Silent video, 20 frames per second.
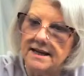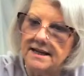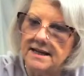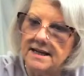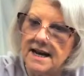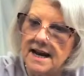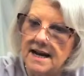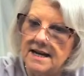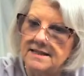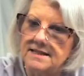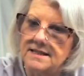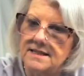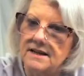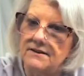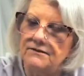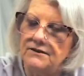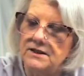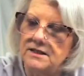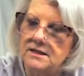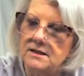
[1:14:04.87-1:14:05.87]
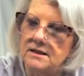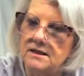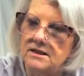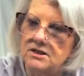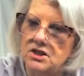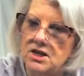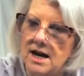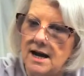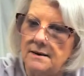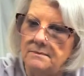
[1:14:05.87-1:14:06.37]
can add stuff into the
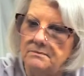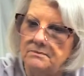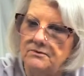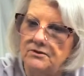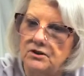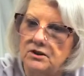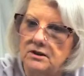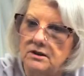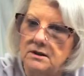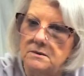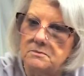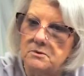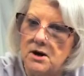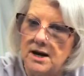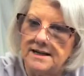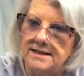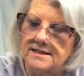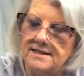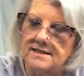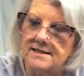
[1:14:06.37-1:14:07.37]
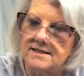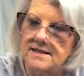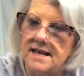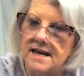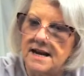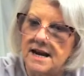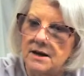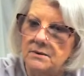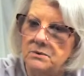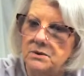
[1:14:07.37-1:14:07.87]
shop for the prices
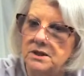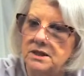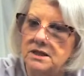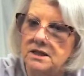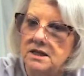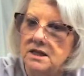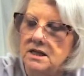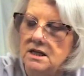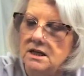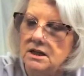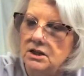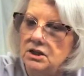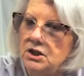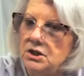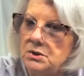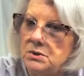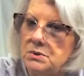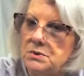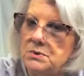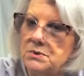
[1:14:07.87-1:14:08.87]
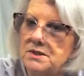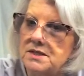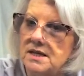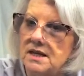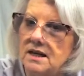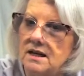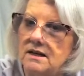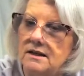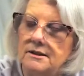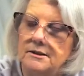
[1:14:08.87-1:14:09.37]
that I would use
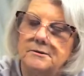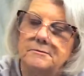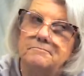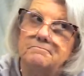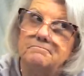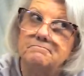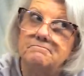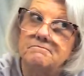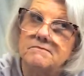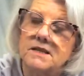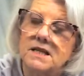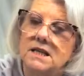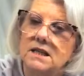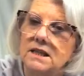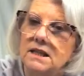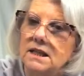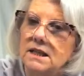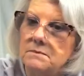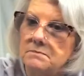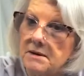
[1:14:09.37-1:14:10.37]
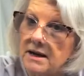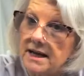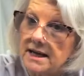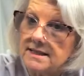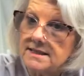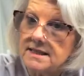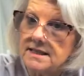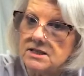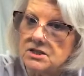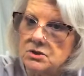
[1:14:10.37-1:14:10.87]
in my
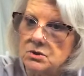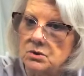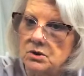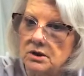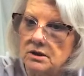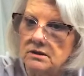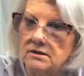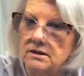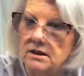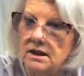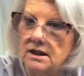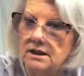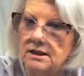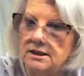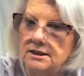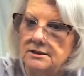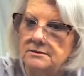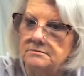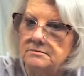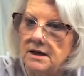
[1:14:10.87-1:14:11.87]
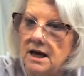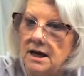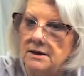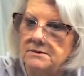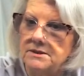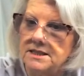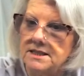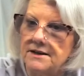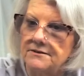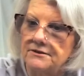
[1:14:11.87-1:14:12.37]
Etsy store. I
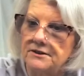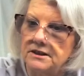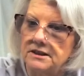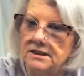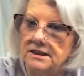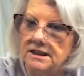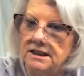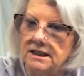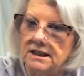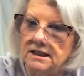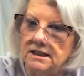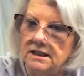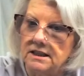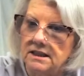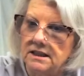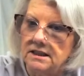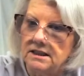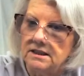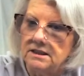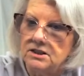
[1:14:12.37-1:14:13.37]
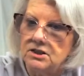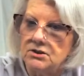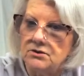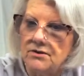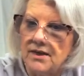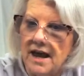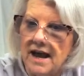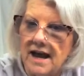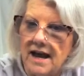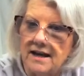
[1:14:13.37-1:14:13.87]
would definitely do
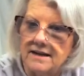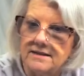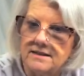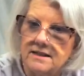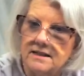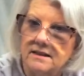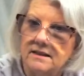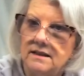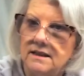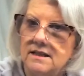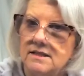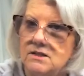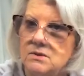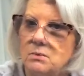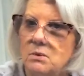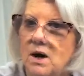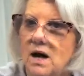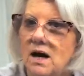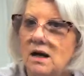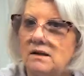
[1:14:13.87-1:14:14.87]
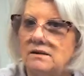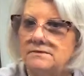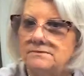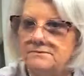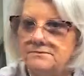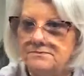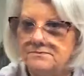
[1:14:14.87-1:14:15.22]
that as well.